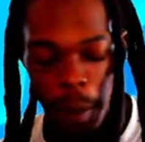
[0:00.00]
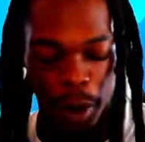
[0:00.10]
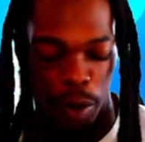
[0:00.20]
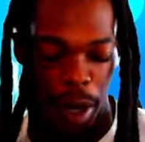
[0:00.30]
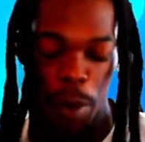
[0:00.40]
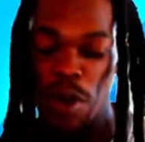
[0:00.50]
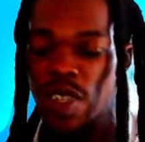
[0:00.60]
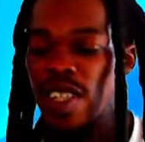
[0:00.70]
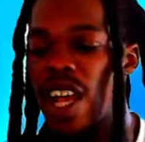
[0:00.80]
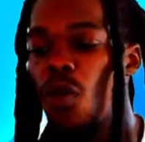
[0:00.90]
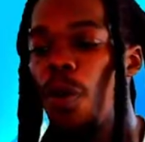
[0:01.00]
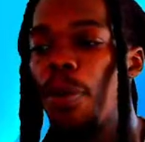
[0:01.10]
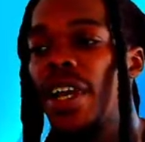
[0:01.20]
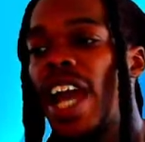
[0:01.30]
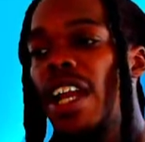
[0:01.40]
But Rainbow Six at one
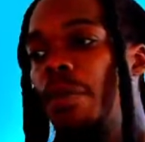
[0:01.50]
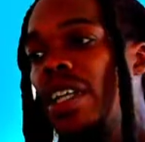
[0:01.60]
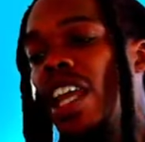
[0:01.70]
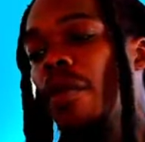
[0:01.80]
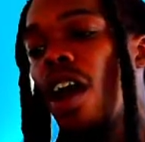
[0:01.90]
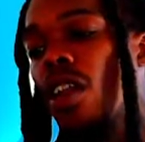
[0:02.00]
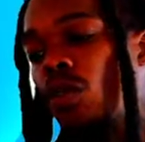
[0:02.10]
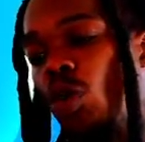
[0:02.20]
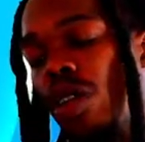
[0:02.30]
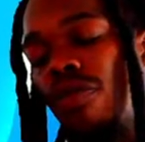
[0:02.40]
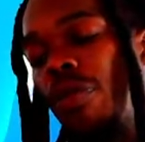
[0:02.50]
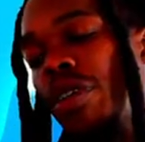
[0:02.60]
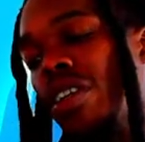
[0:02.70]
point kind of became Call of Duty for me.